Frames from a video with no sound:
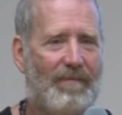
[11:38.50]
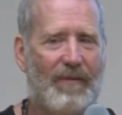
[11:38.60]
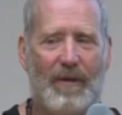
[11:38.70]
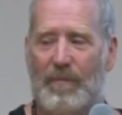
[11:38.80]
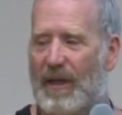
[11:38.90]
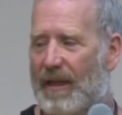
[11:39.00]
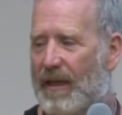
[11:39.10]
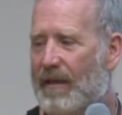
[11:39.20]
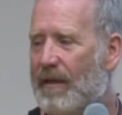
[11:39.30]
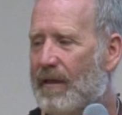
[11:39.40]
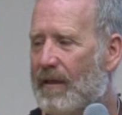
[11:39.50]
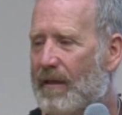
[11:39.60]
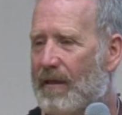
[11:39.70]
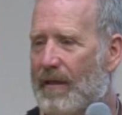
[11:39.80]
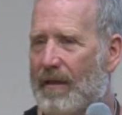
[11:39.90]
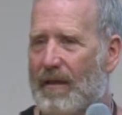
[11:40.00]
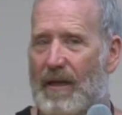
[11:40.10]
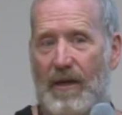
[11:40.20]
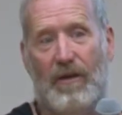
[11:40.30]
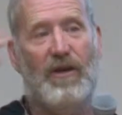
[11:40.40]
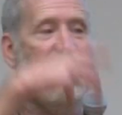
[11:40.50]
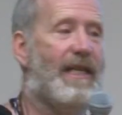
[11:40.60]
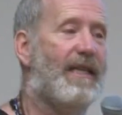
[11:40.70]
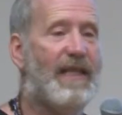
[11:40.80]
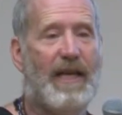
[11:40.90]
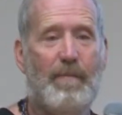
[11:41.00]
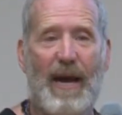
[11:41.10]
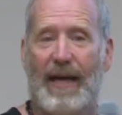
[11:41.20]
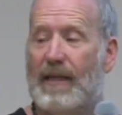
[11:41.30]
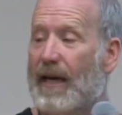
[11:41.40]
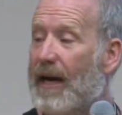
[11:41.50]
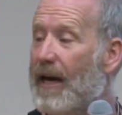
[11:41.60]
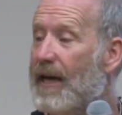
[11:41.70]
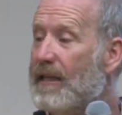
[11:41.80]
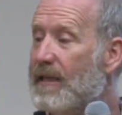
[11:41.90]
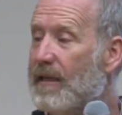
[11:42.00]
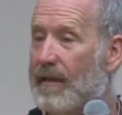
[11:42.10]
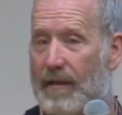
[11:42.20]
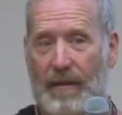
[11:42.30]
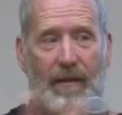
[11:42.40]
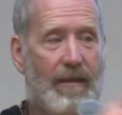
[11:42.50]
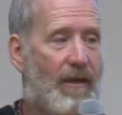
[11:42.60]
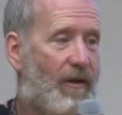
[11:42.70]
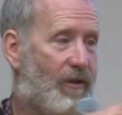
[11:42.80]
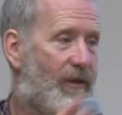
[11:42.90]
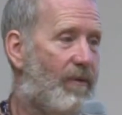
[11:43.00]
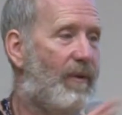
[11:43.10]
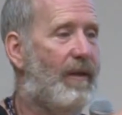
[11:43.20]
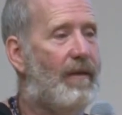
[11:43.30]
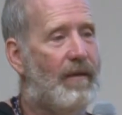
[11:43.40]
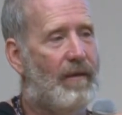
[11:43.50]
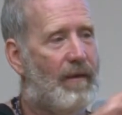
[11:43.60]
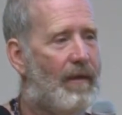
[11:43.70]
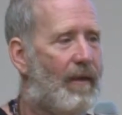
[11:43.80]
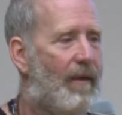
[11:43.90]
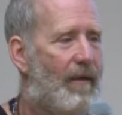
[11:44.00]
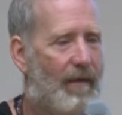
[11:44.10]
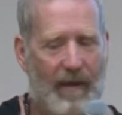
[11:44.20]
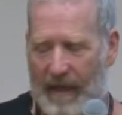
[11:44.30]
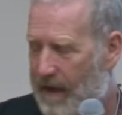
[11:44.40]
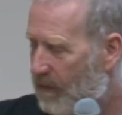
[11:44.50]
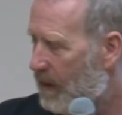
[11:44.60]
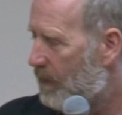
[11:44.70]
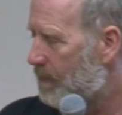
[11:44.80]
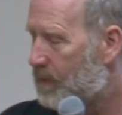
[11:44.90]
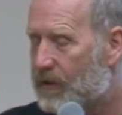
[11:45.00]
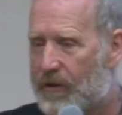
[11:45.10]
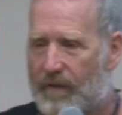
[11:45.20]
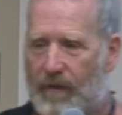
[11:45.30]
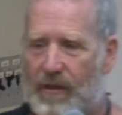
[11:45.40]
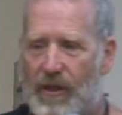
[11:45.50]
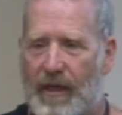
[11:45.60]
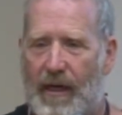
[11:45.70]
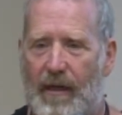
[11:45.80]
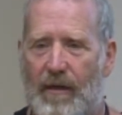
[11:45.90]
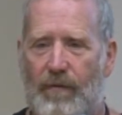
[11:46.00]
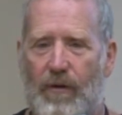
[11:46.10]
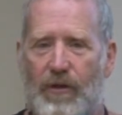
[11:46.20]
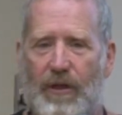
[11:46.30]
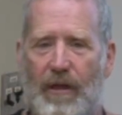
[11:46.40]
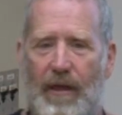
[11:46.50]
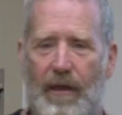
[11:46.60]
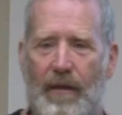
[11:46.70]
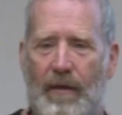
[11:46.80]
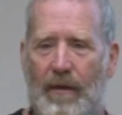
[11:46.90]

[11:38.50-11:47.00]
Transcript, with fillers: appealing. And then you're going to send seed back to us, and you know, so we, in that way we preserve the genetic diversity,